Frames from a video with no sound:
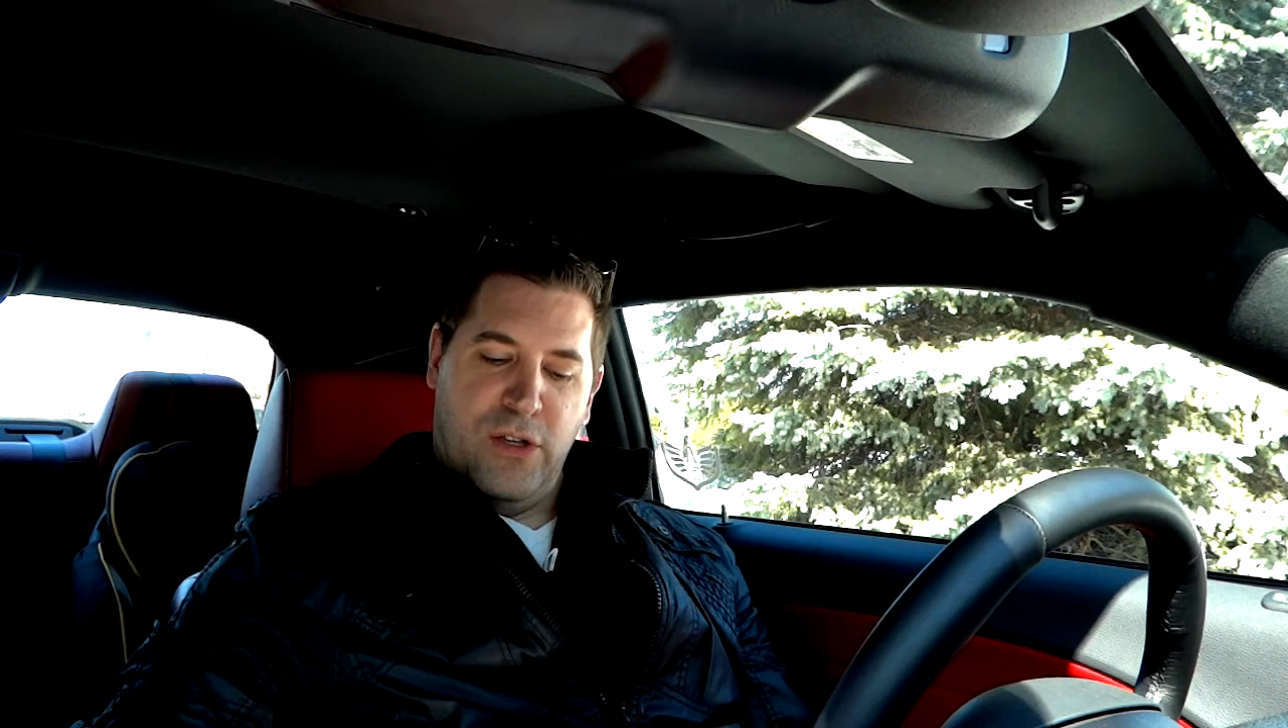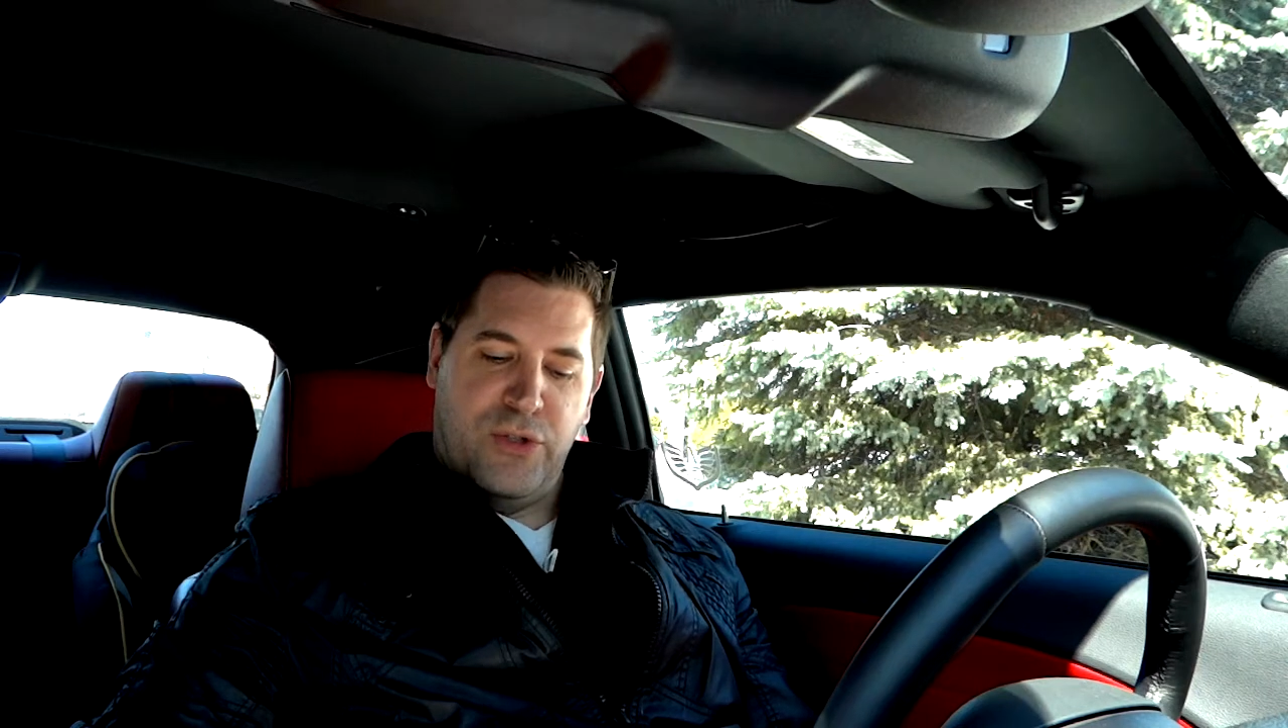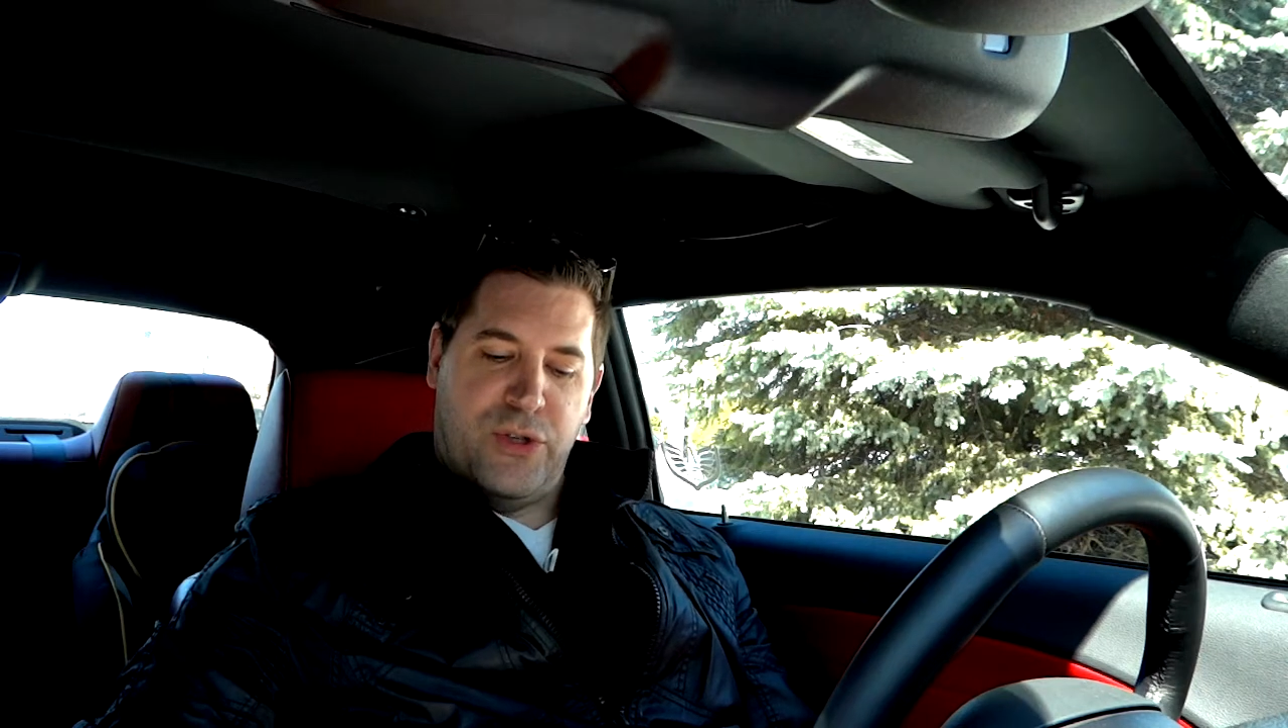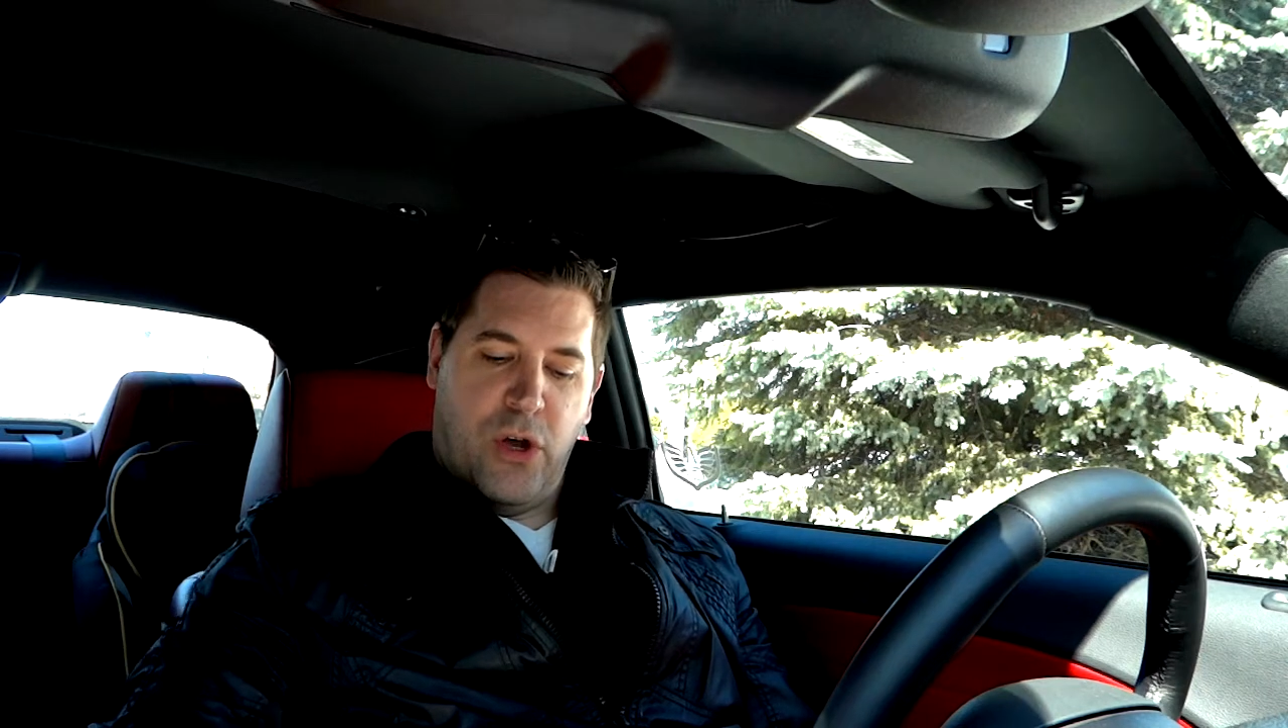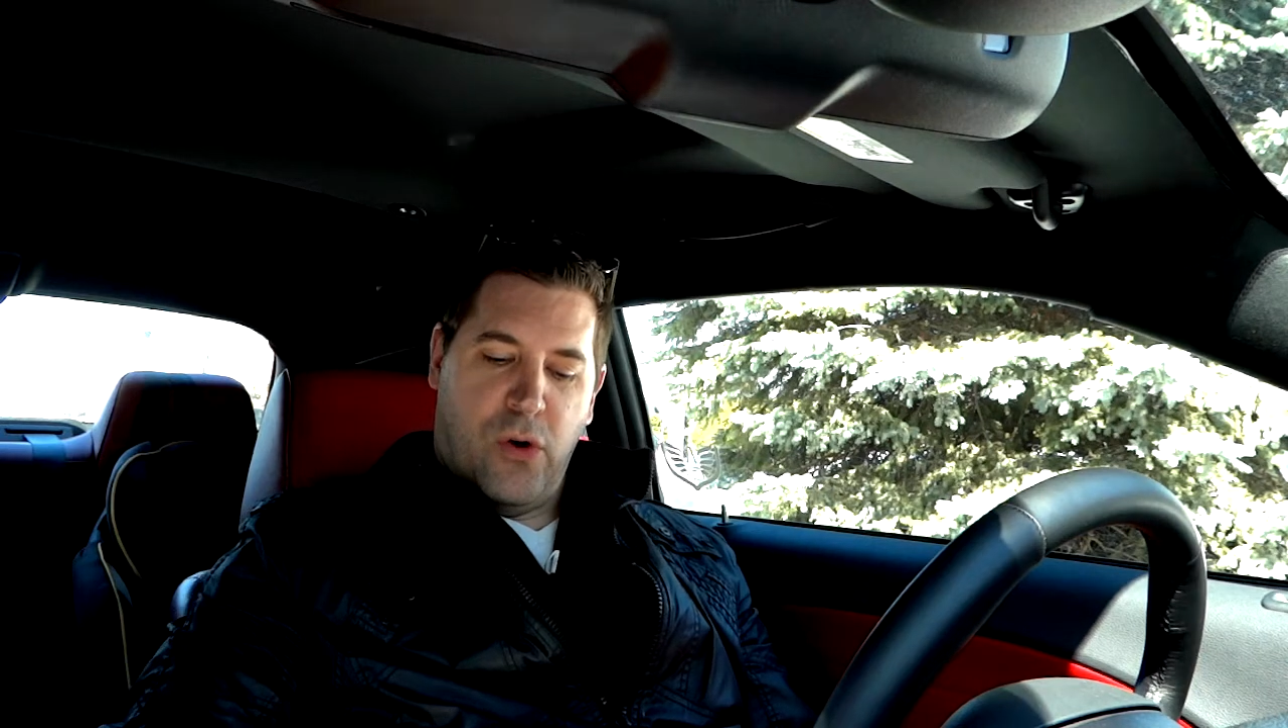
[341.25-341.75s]

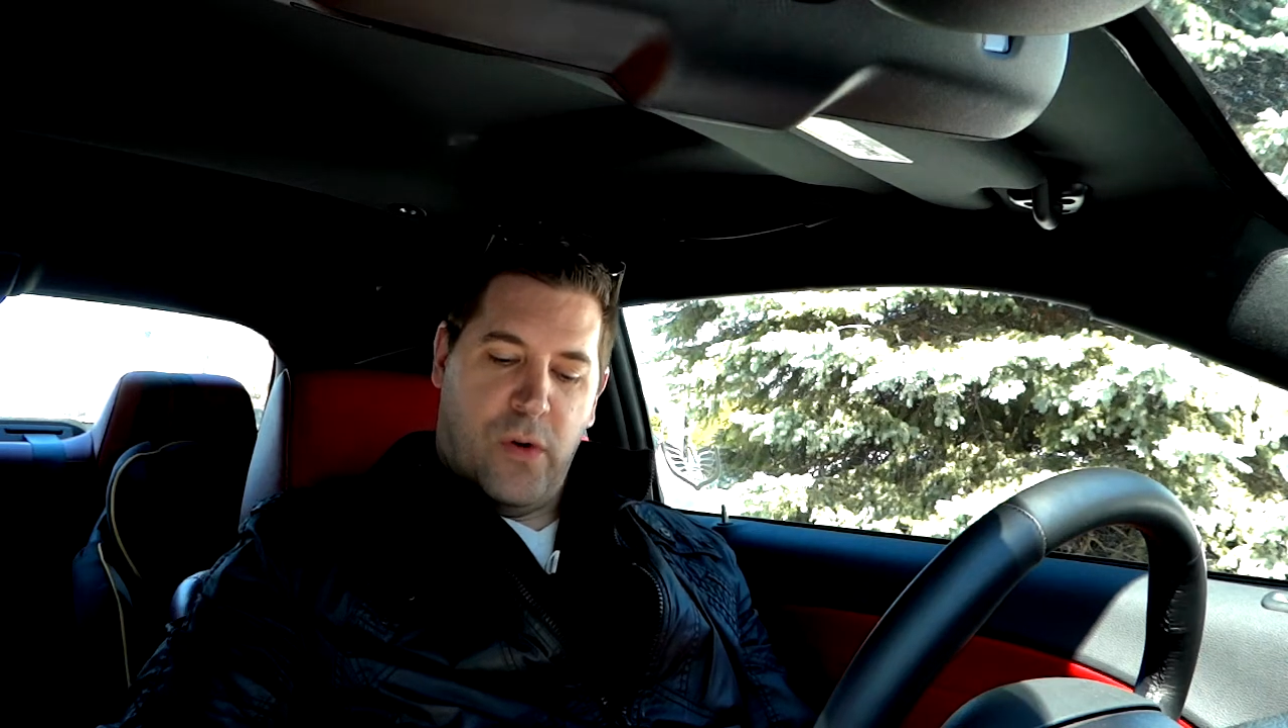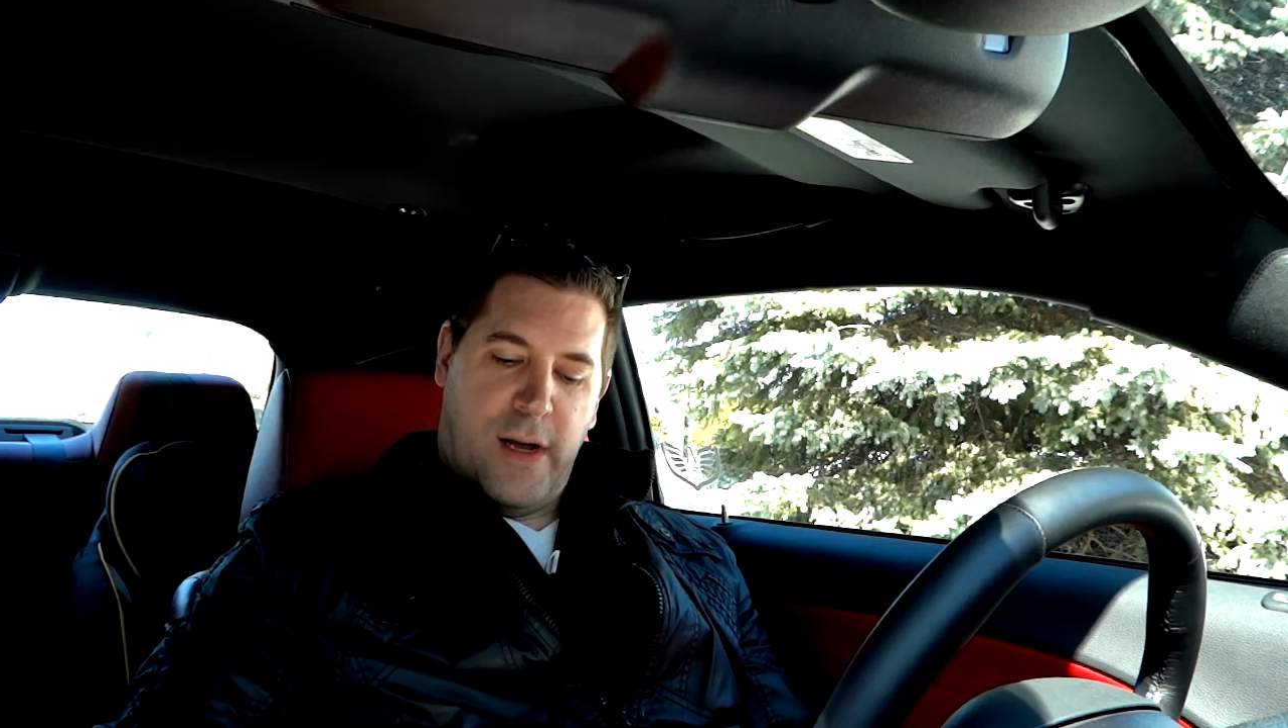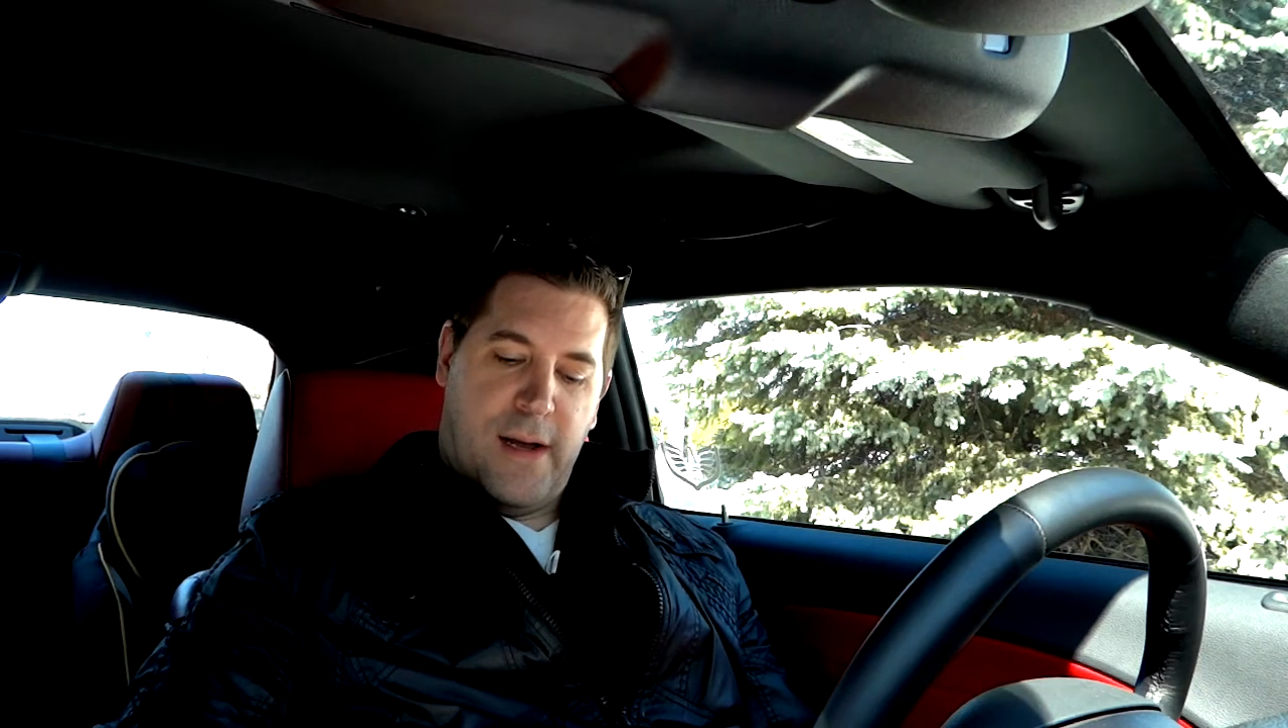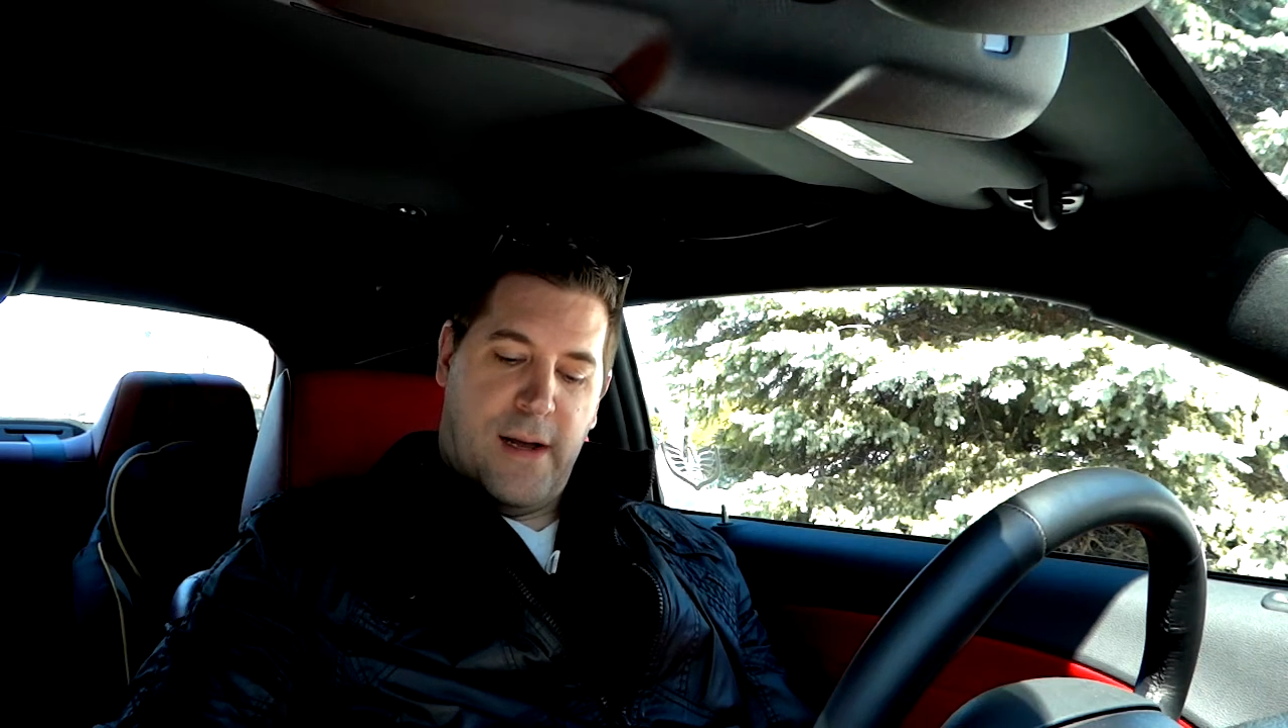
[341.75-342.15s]
So